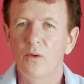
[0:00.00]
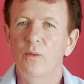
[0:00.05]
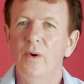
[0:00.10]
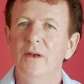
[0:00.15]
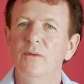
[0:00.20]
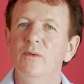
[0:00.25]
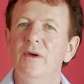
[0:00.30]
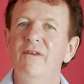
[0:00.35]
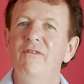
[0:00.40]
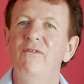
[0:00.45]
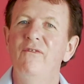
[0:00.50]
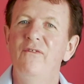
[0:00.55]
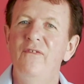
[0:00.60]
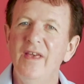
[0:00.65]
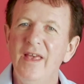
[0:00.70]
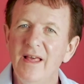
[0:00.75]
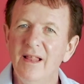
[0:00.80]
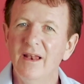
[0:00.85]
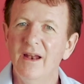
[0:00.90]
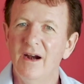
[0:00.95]
When we
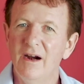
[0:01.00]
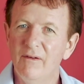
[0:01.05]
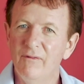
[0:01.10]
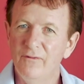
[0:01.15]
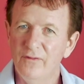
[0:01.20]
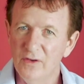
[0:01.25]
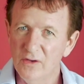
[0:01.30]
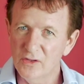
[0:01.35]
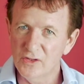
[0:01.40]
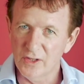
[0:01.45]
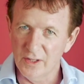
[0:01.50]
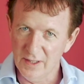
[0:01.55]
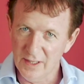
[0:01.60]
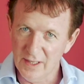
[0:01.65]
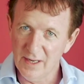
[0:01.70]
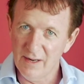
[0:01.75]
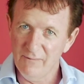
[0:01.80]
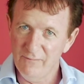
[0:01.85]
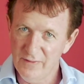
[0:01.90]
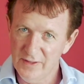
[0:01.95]
feel our future
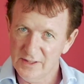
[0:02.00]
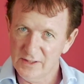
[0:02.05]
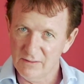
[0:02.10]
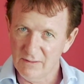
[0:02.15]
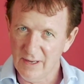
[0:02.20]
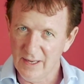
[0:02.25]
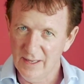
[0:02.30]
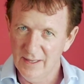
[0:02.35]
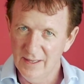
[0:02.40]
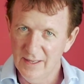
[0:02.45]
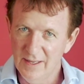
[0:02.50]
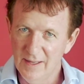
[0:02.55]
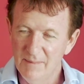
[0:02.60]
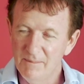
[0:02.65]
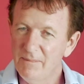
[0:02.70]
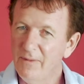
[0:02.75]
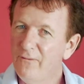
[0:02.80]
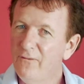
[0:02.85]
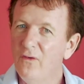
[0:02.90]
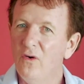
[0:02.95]
in our viscera
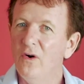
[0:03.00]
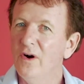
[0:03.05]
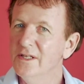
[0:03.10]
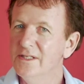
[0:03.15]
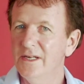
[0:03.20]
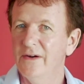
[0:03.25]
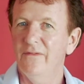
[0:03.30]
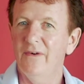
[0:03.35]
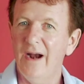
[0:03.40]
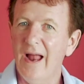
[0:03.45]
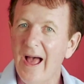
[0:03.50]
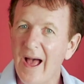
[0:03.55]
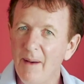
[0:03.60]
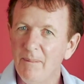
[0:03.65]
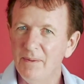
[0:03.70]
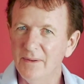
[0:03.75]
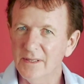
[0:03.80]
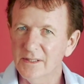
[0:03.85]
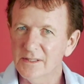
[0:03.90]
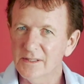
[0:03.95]
before it's ever
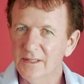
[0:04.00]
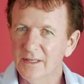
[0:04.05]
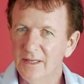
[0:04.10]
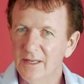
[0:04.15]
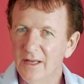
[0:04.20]
happened,